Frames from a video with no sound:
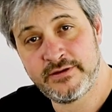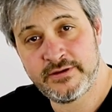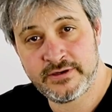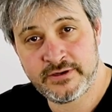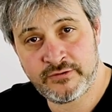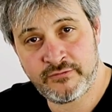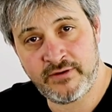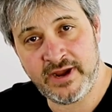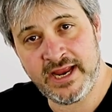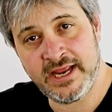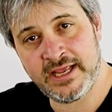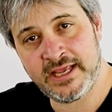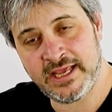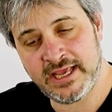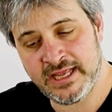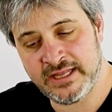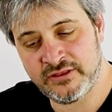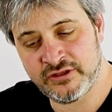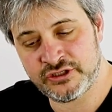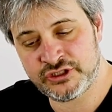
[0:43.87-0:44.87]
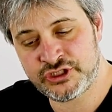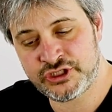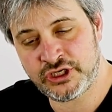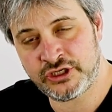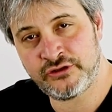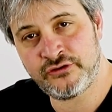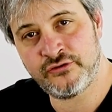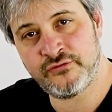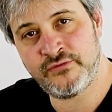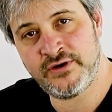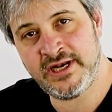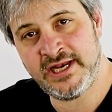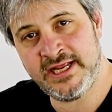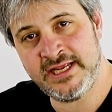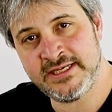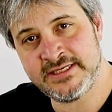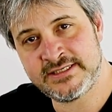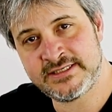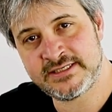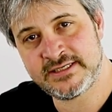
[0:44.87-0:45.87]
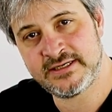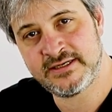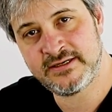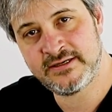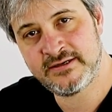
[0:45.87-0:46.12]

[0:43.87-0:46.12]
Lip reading: crank and the shutter release.